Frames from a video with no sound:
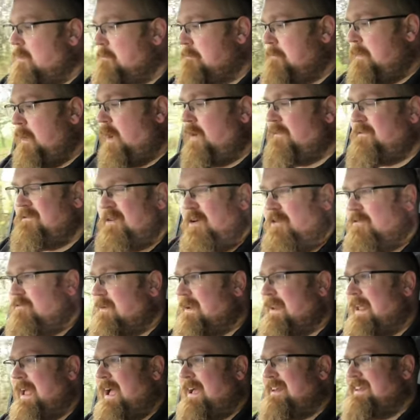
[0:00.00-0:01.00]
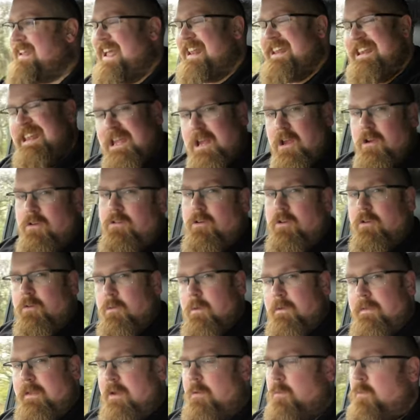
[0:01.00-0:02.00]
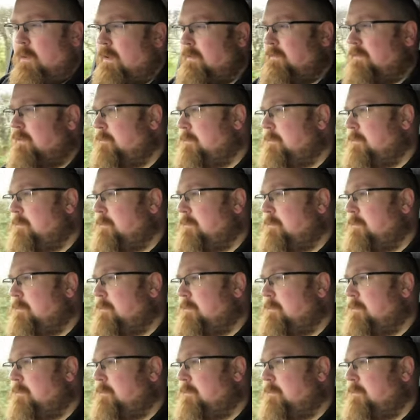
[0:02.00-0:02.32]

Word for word: but I've not really had any issues with it whilst